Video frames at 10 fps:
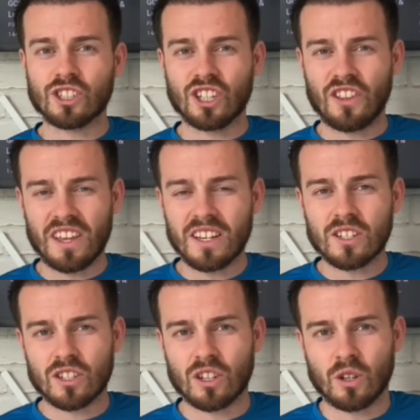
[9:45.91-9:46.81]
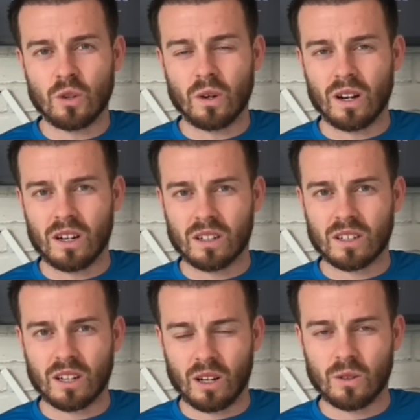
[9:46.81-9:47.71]
So these two are
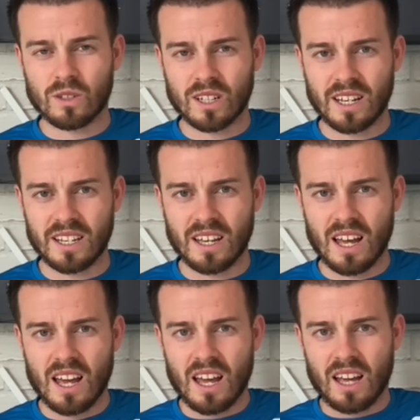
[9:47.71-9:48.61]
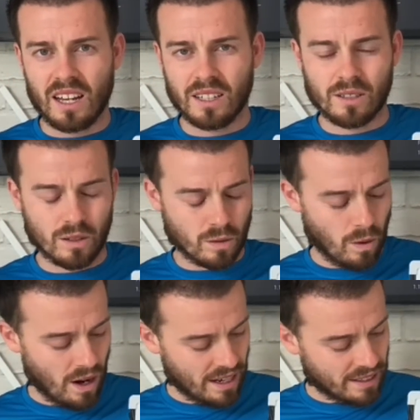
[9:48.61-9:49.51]
closely
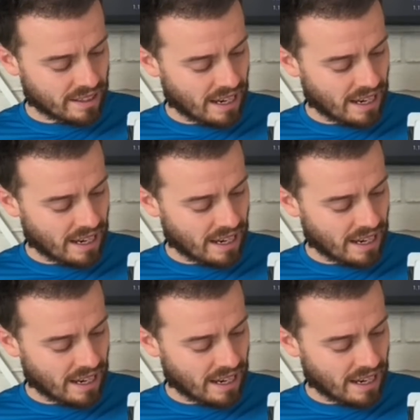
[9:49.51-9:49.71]
intertwined.